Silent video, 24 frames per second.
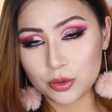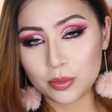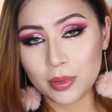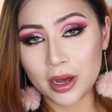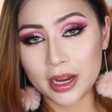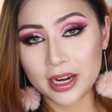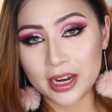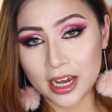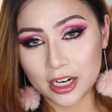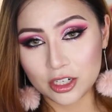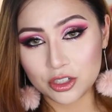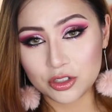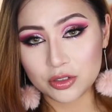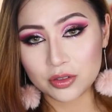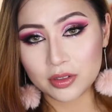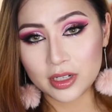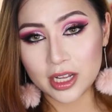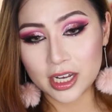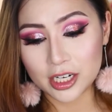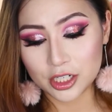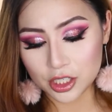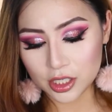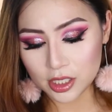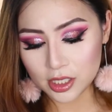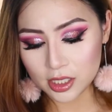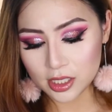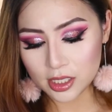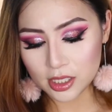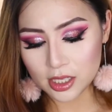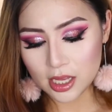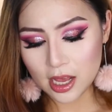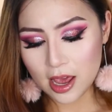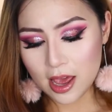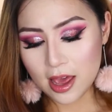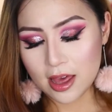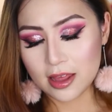my natural lashes
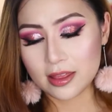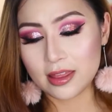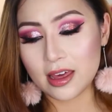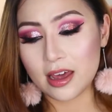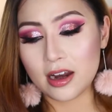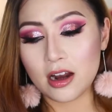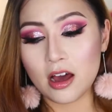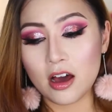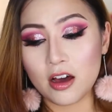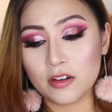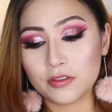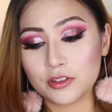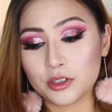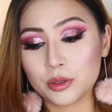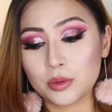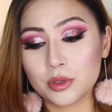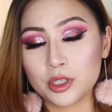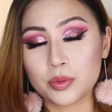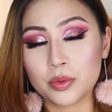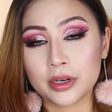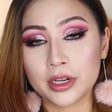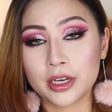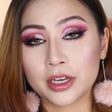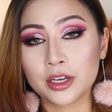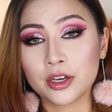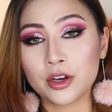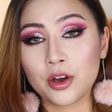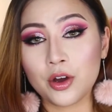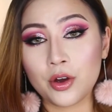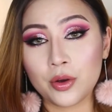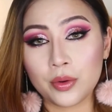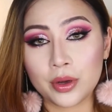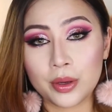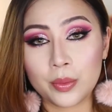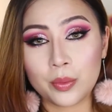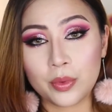that afterwards when I
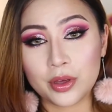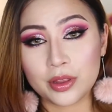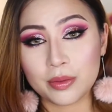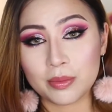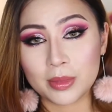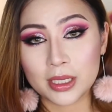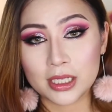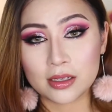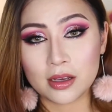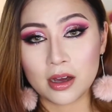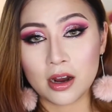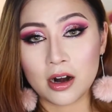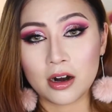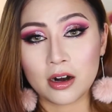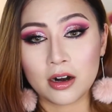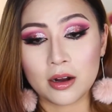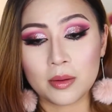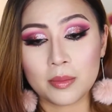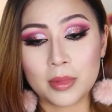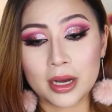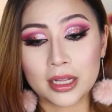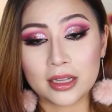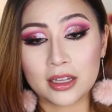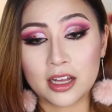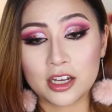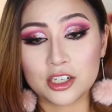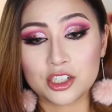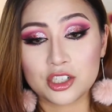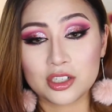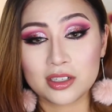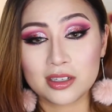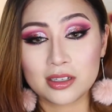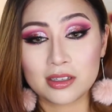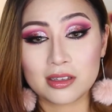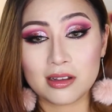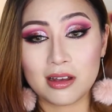go in with mascara, my
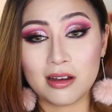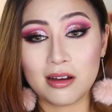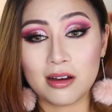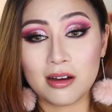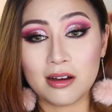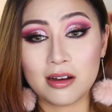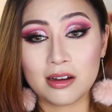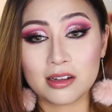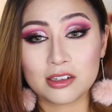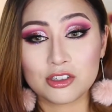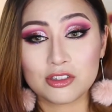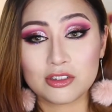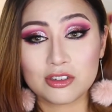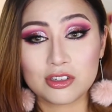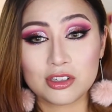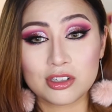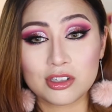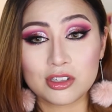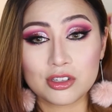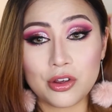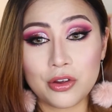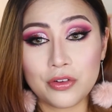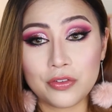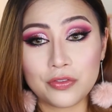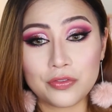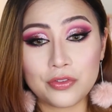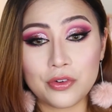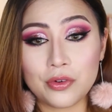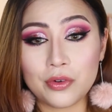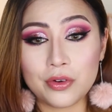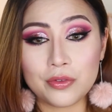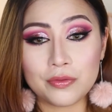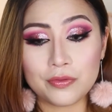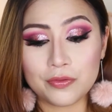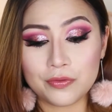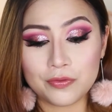lashes are just so full
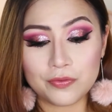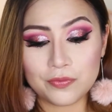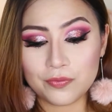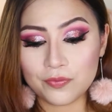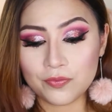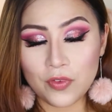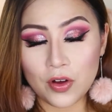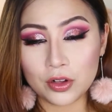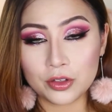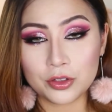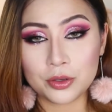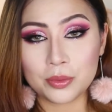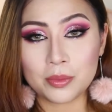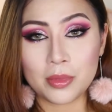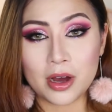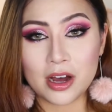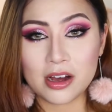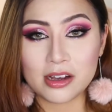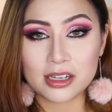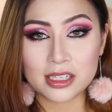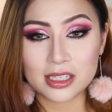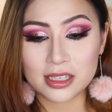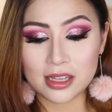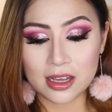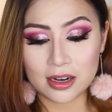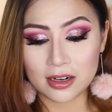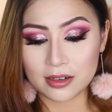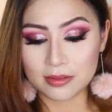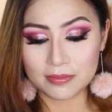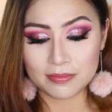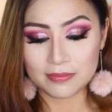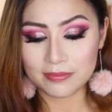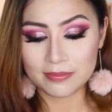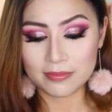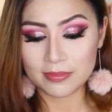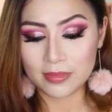and volumized that
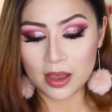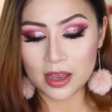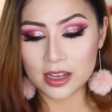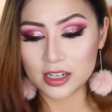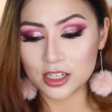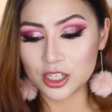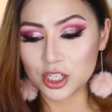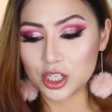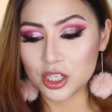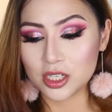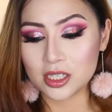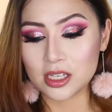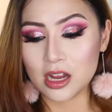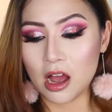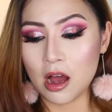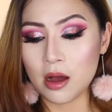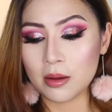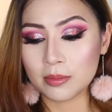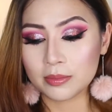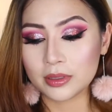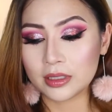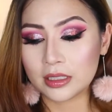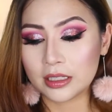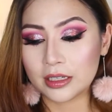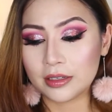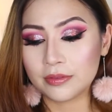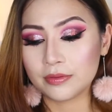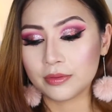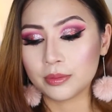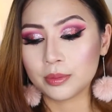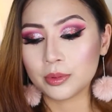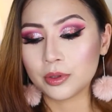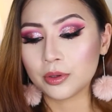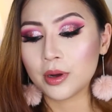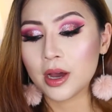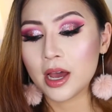it's just
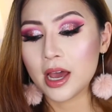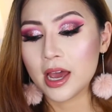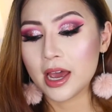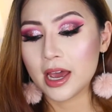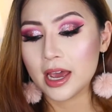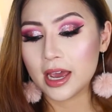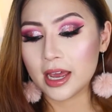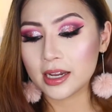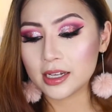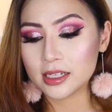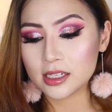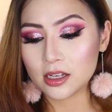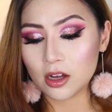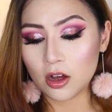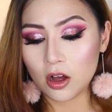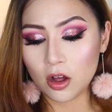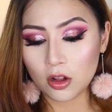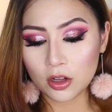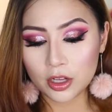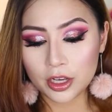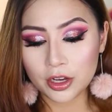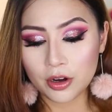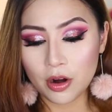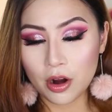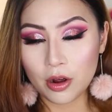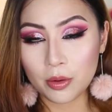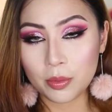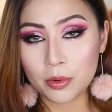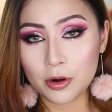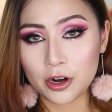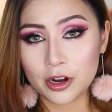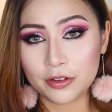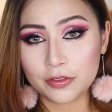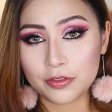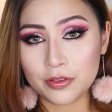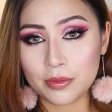unbelievable. It is a holy grail
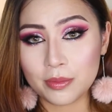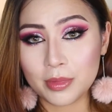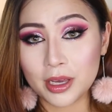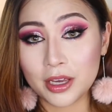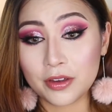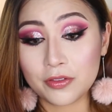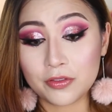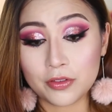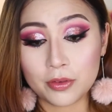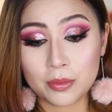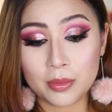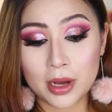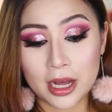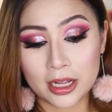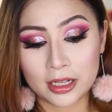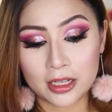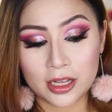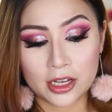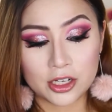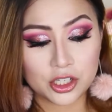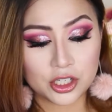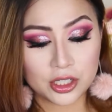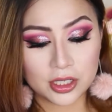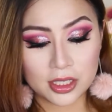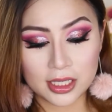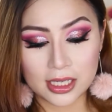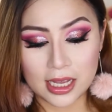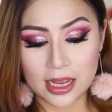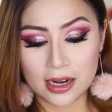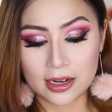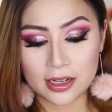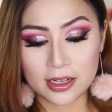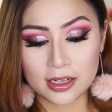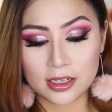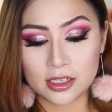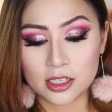product for me for my lashes,
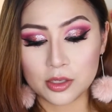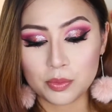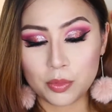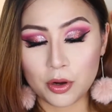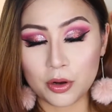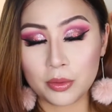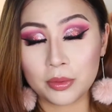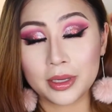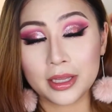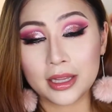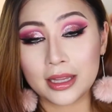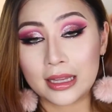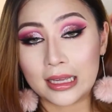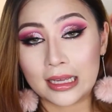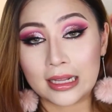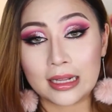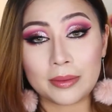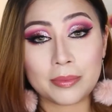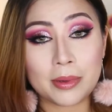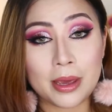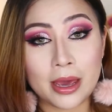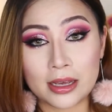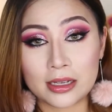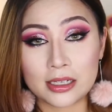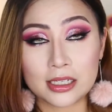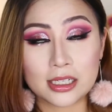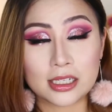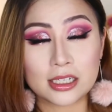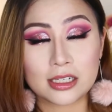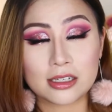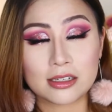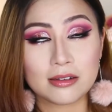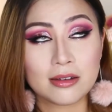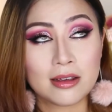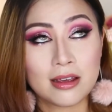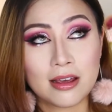and it is probably the
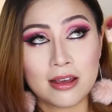best